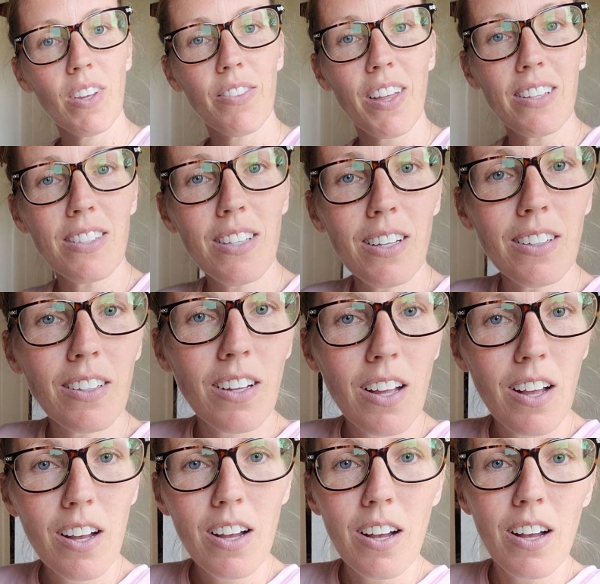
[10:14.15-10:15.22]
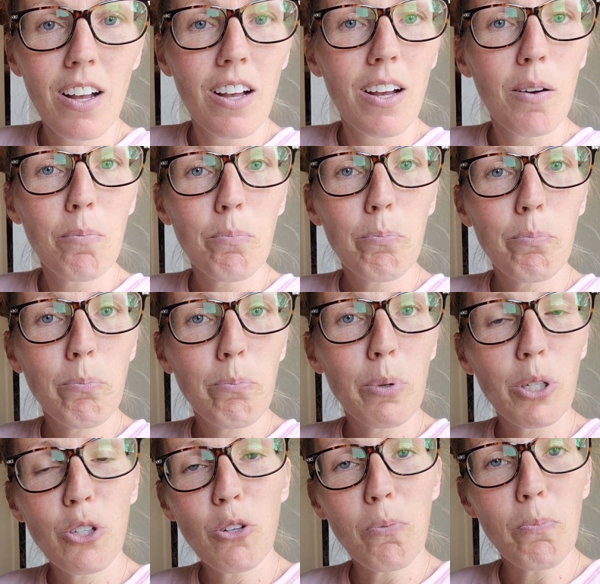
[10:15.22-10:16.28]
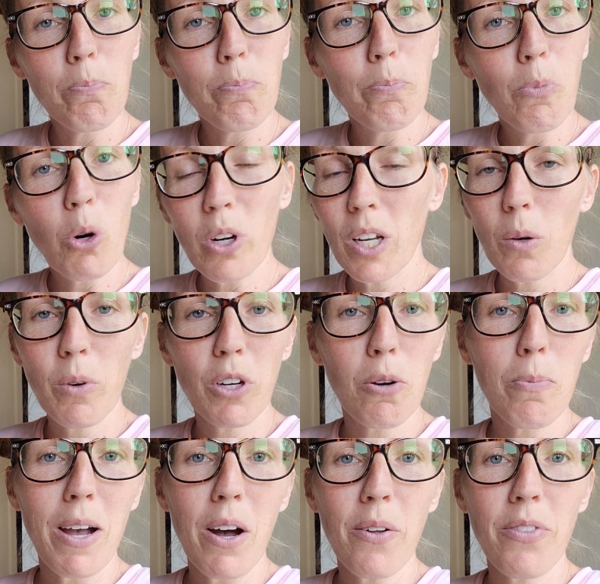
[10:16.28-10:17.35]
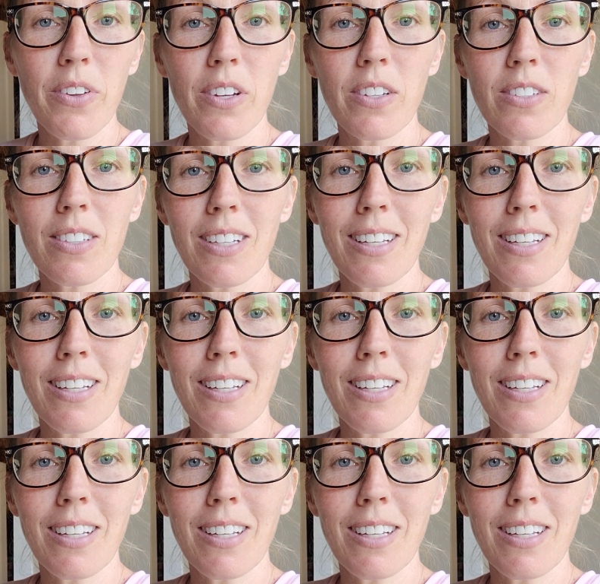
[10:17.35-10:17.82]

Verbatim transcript: That's it put your morning where your mouth is.